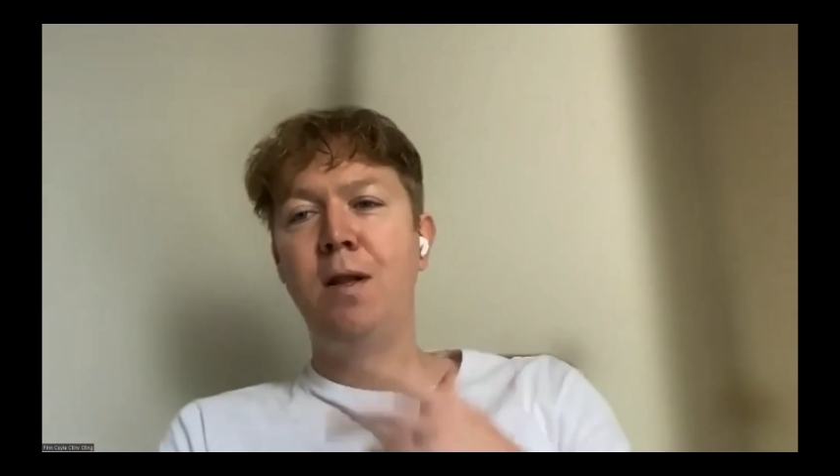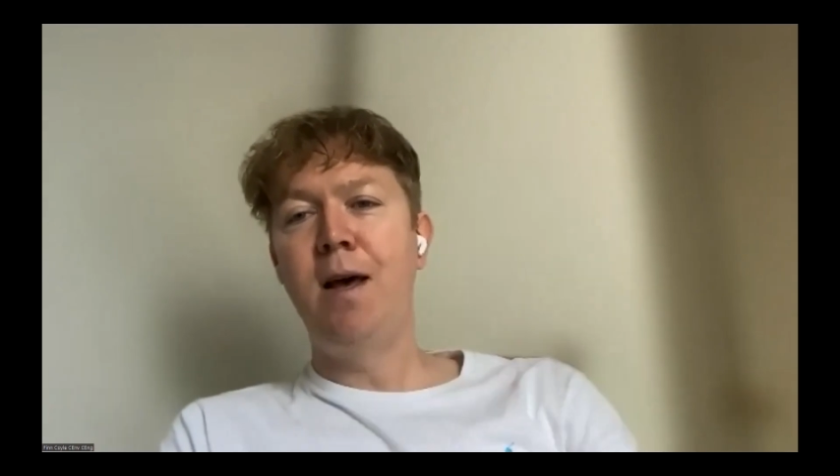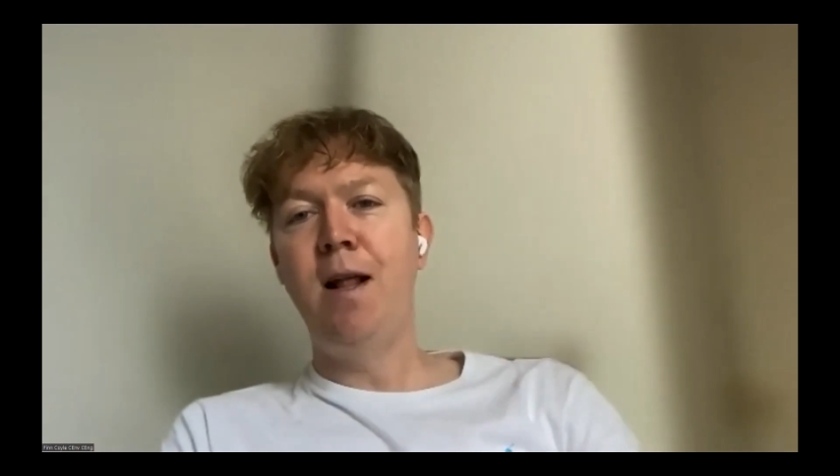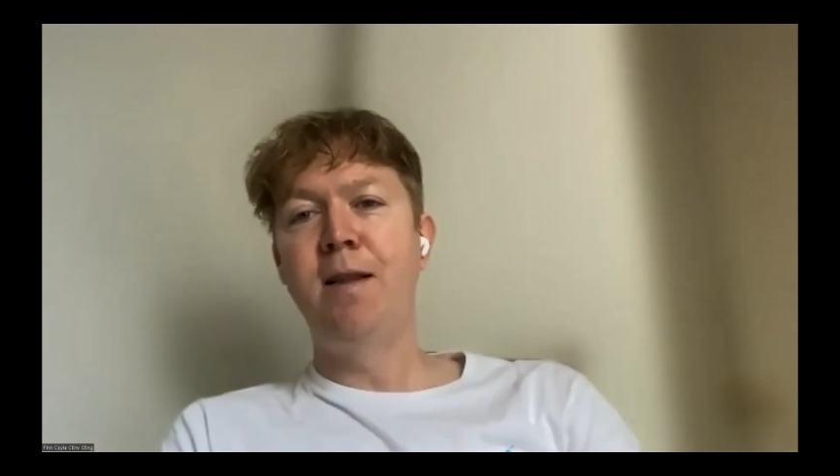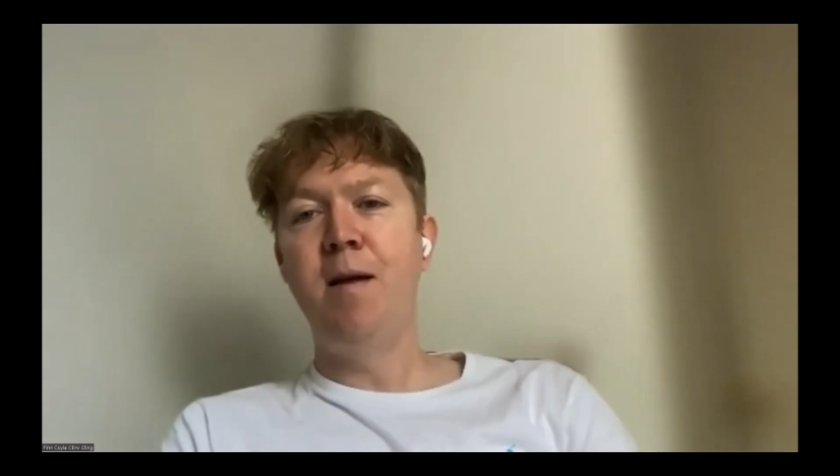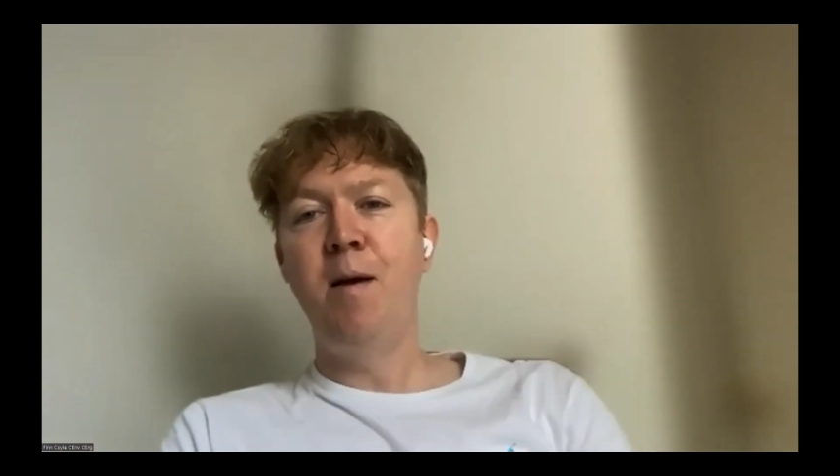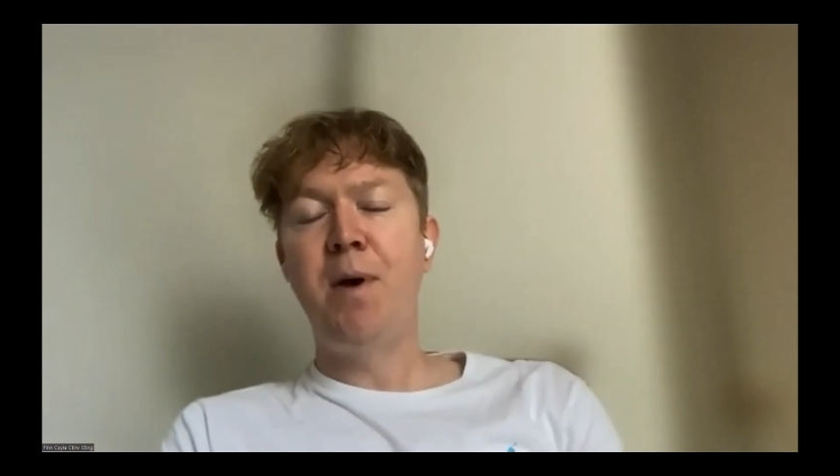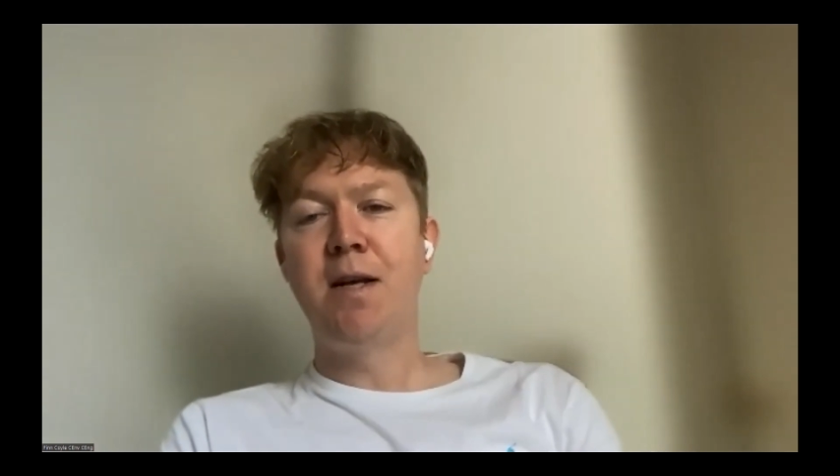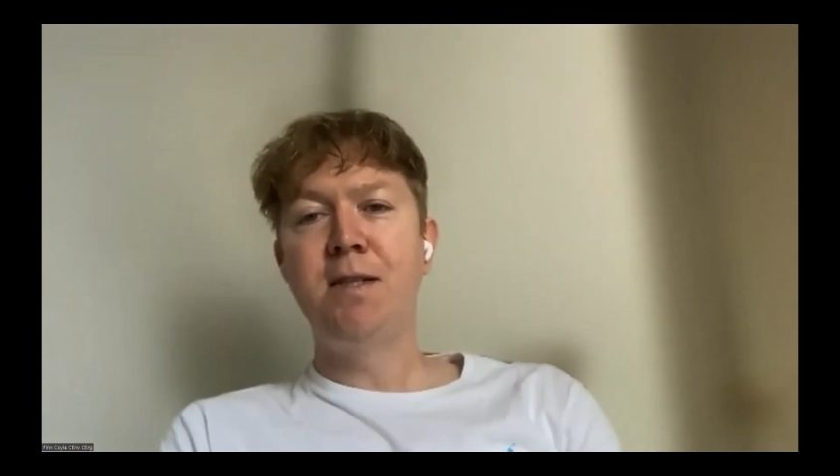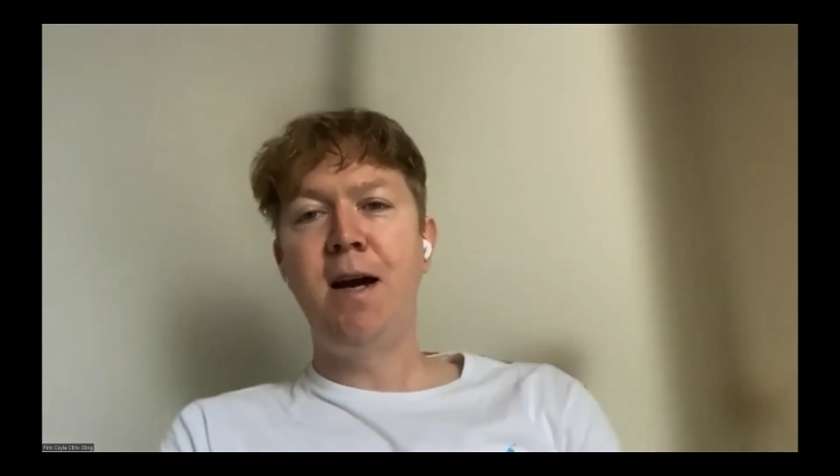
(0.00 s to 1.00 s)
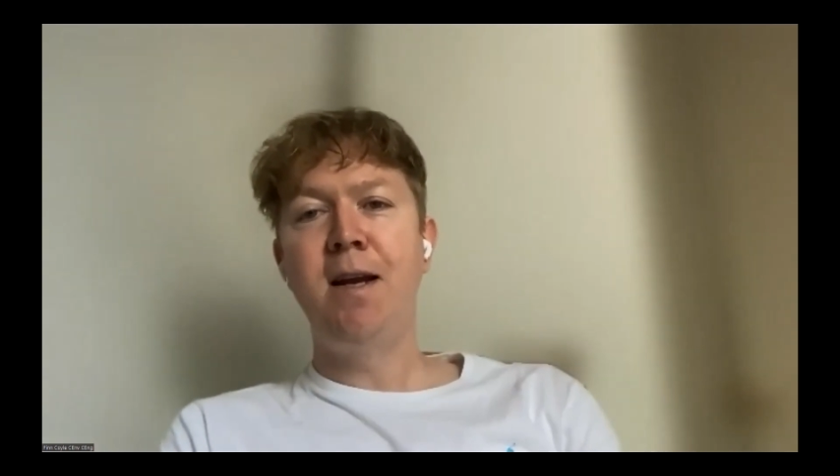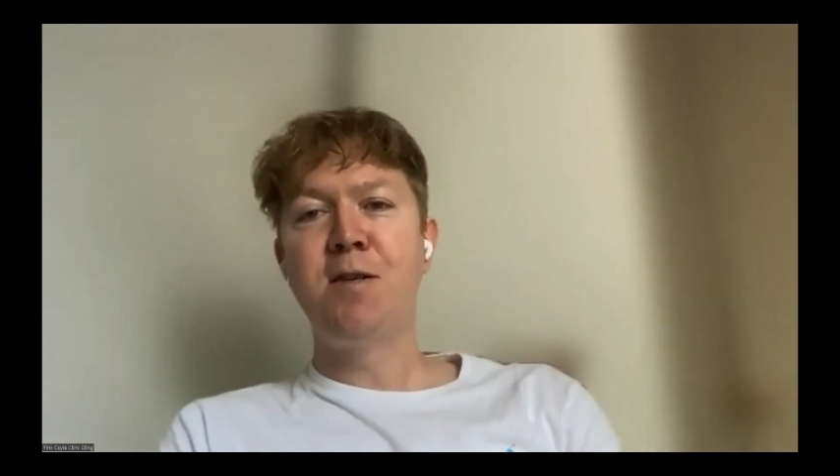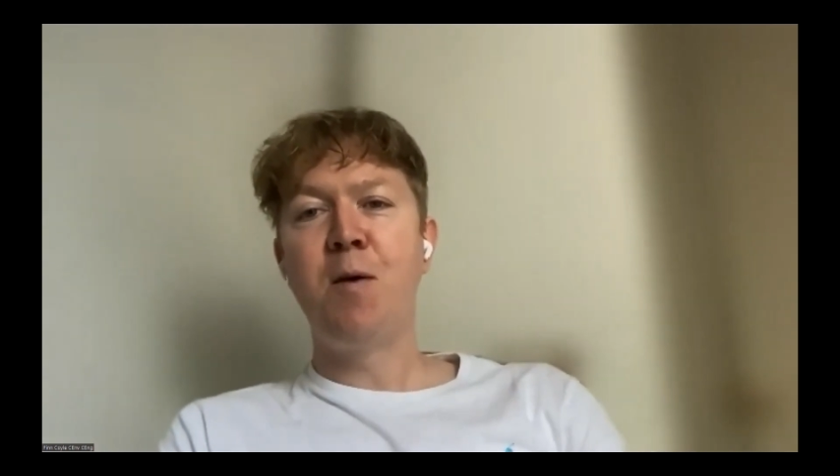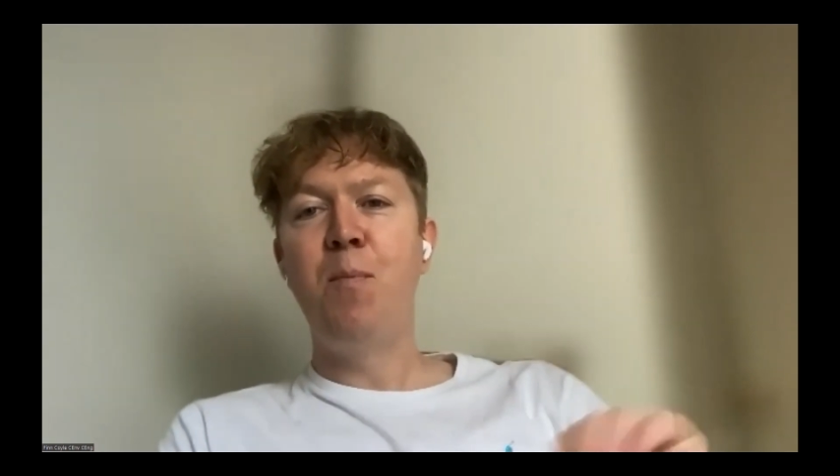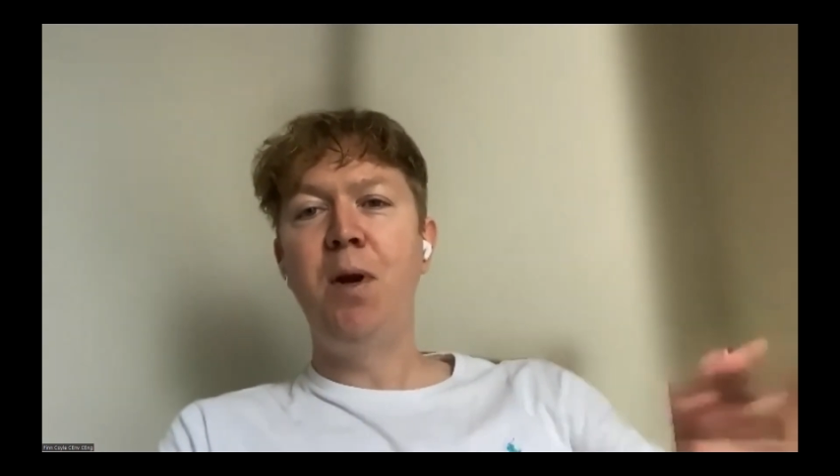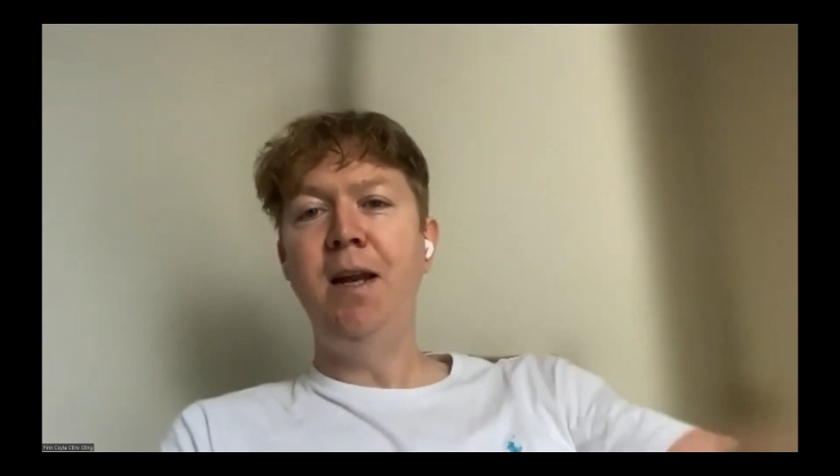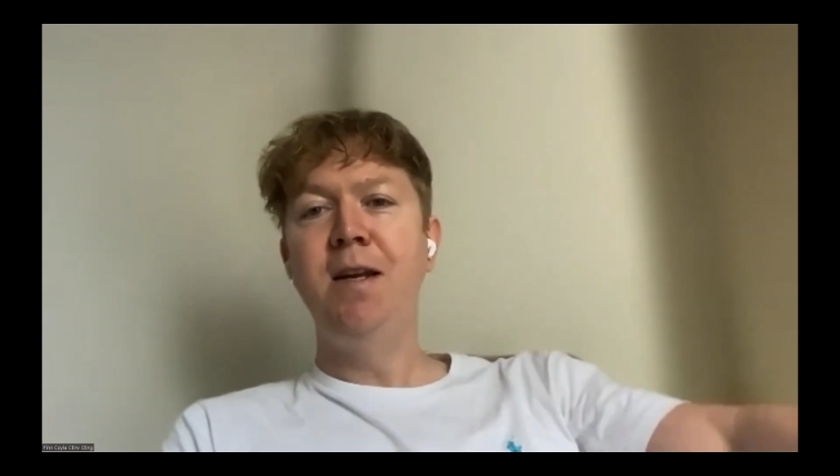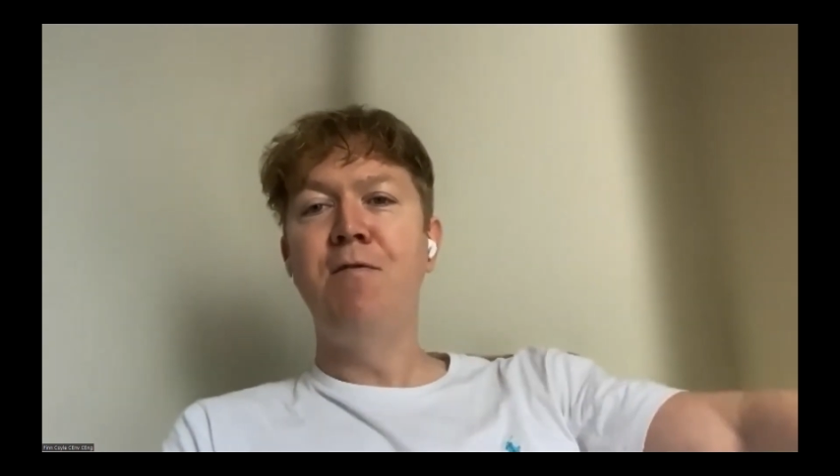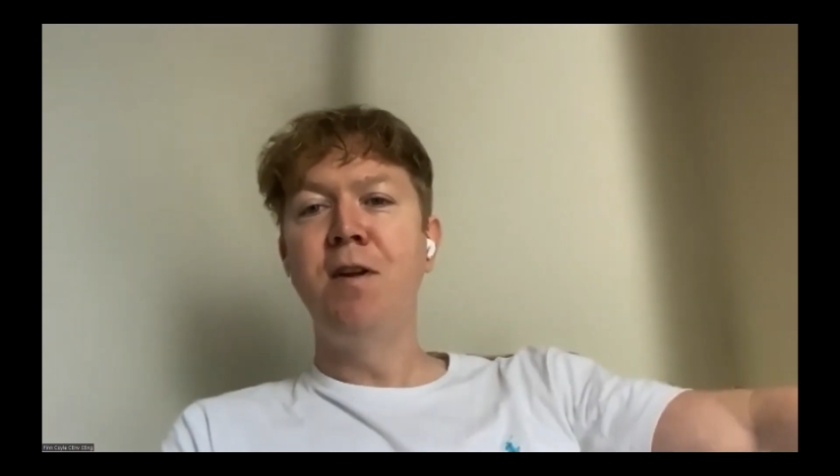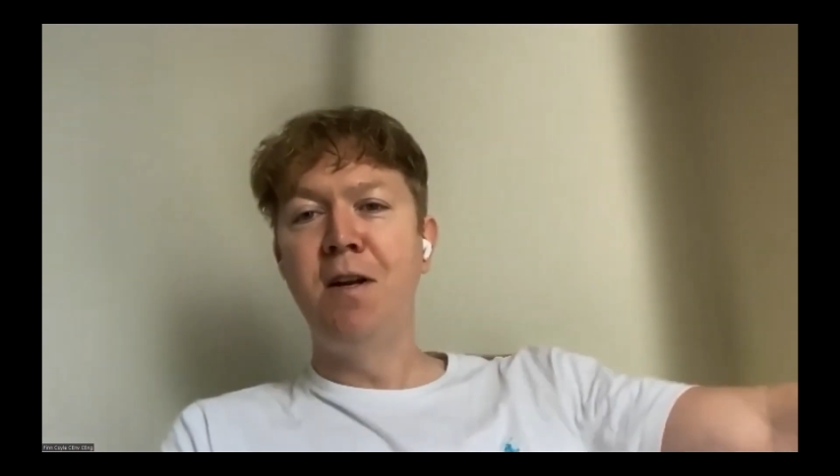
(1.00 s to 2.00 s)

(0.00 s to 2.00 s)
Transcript: the health impact's tiny. It's completely different